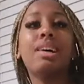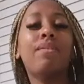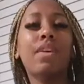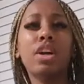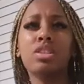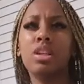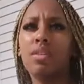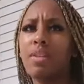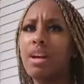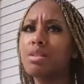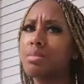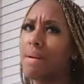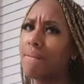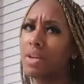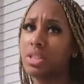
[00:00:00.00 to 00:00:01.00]
first off, that was
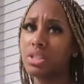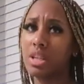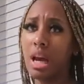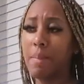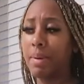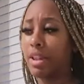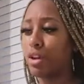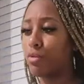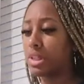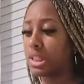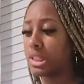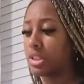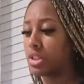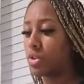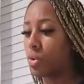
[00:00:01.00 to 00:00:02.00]
my first time in the
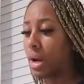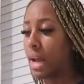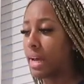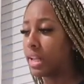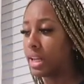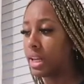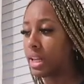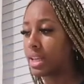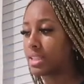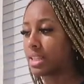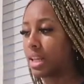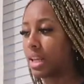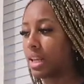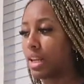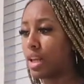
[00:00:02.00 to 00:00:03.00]
Aritzia store at Lenox,
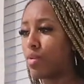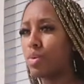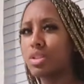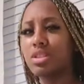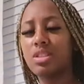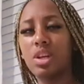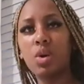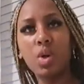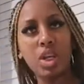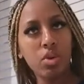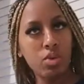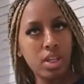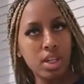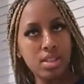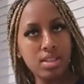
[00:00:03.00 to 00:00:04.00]
And it was so
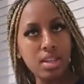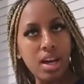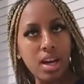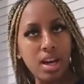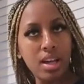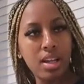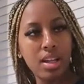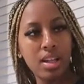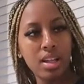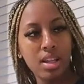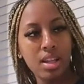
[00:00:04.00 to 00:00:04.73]
cute and inside.